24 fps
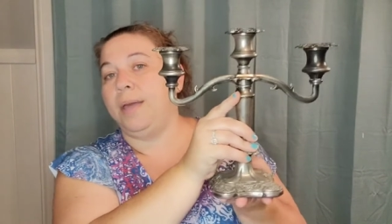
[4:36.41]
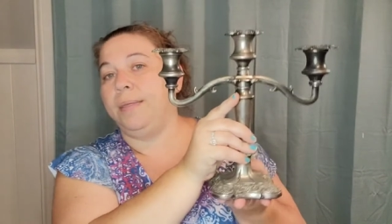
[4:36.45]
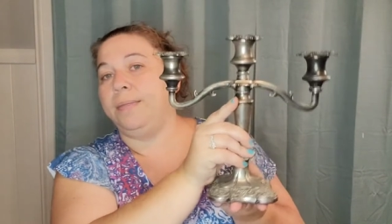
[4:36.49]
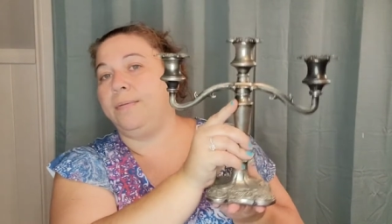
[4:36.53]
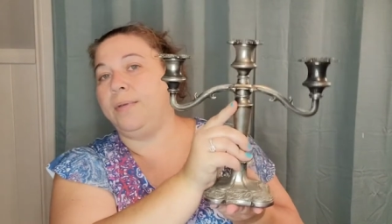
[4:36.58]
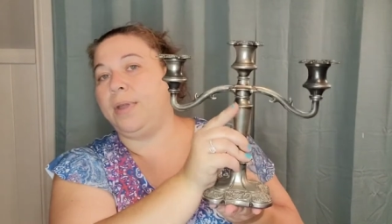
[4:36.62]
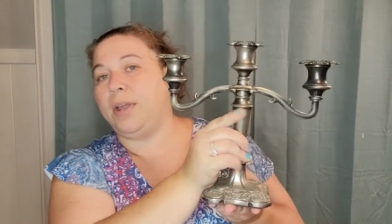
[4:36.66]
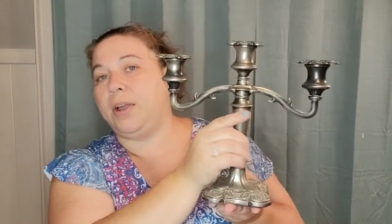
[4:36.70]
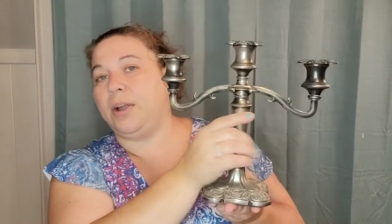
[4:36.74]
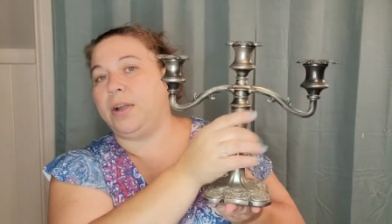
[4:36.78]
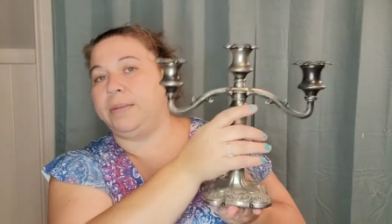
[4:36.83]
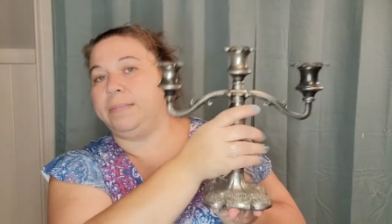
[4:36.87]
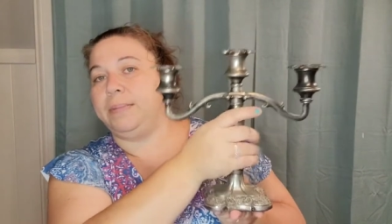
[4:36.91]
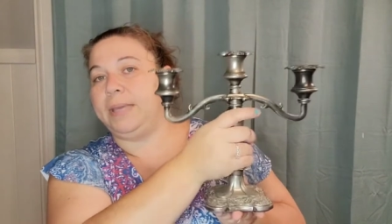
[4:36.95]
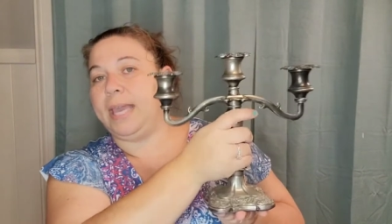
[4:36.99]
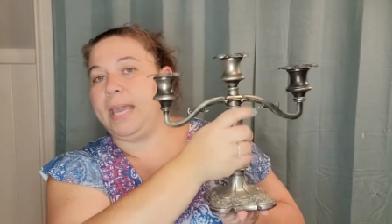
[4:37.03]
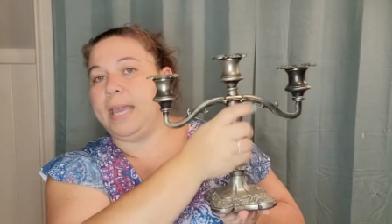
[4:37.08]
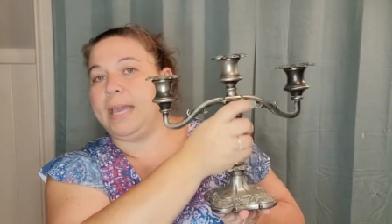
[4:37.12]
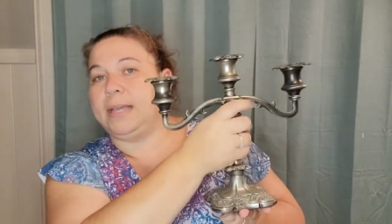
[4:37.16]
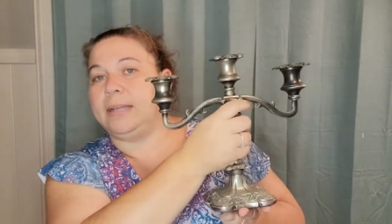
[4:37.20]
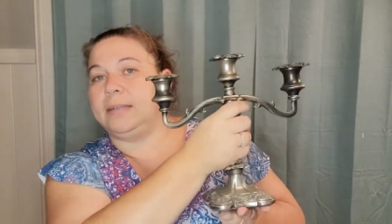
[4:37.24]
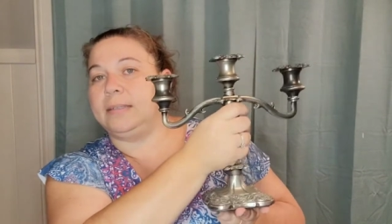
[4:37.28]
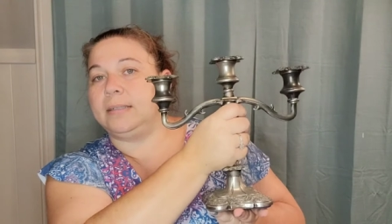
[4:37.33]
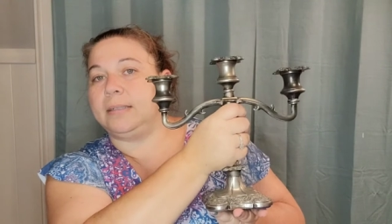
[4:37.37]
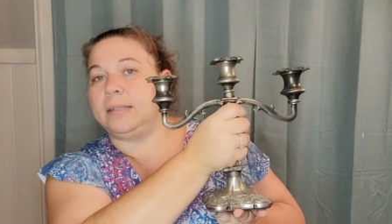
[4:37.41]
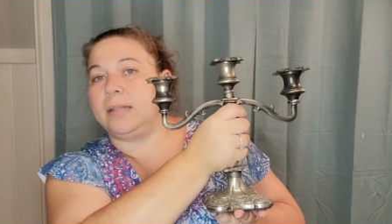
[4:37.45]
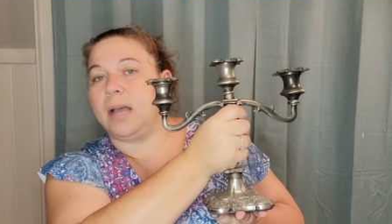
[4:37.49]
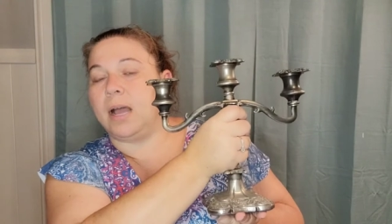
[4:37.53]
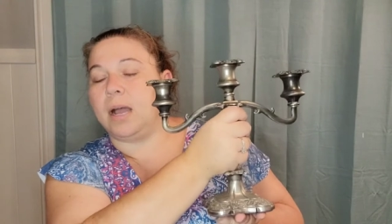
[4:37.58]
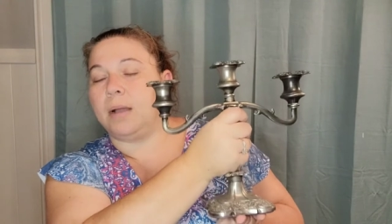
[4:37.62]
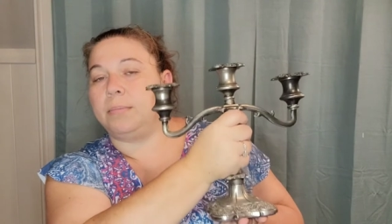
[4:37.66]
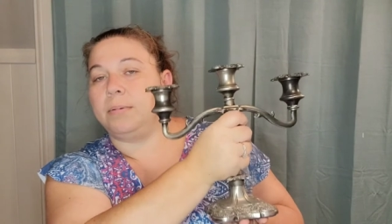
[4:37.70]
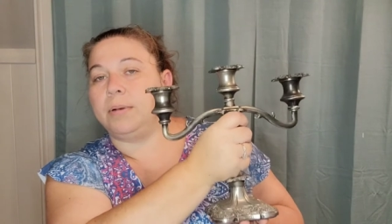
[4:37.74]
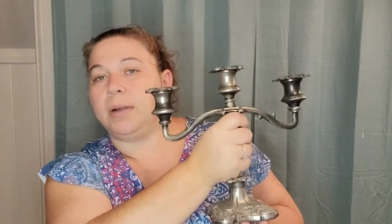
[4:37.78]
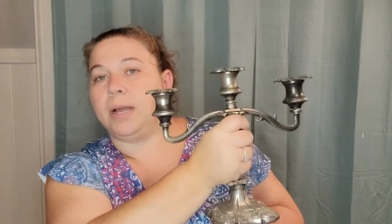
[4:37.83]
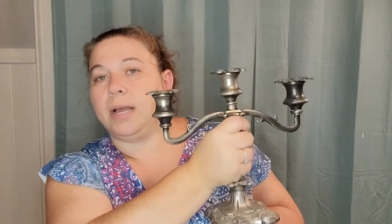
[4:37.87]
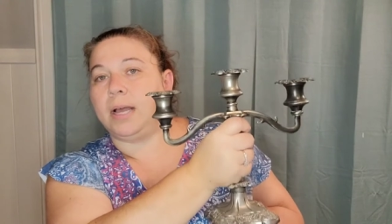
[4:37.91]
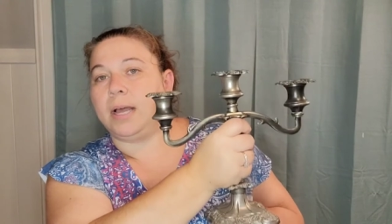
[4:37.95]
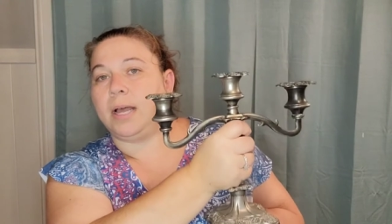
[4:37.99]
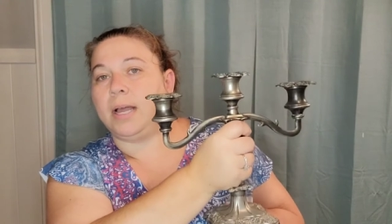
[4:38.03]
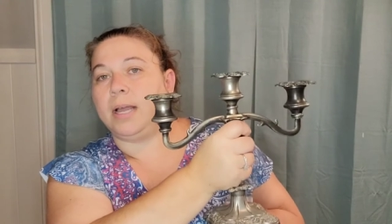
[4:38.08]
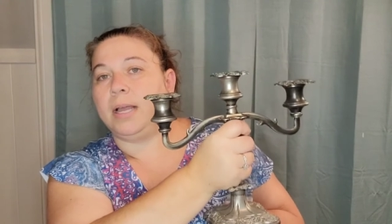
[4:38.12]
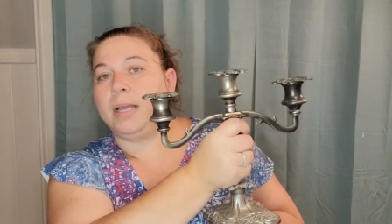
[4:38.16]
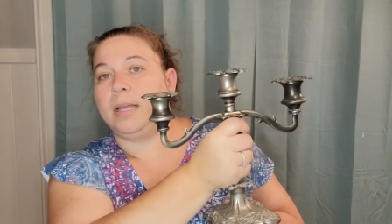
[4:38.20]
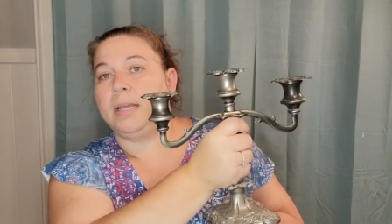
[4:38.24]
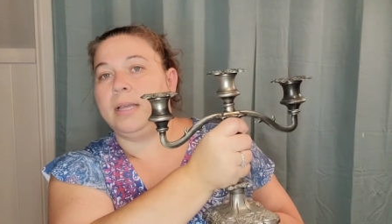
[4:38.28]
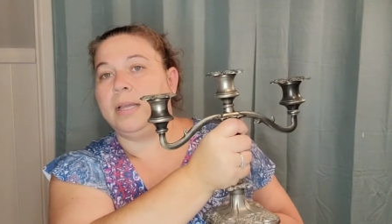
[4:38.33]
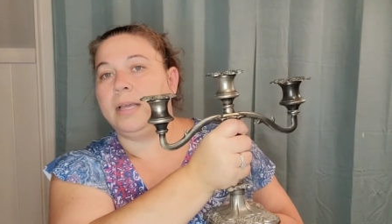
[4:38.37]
three arm candelabra